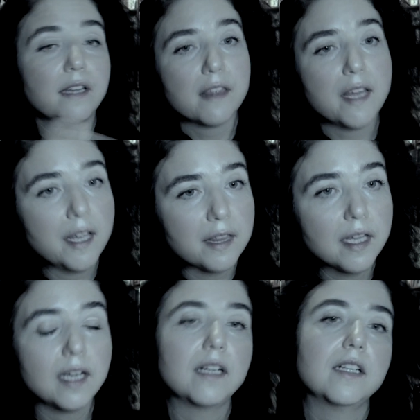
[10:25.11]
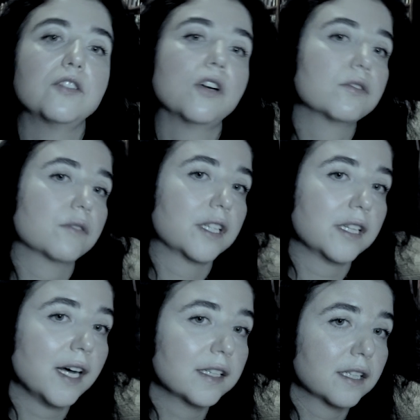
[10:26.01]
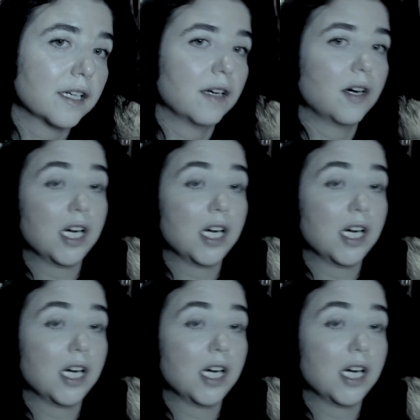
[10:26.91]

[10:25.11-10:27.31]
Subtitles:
then talk to conductor?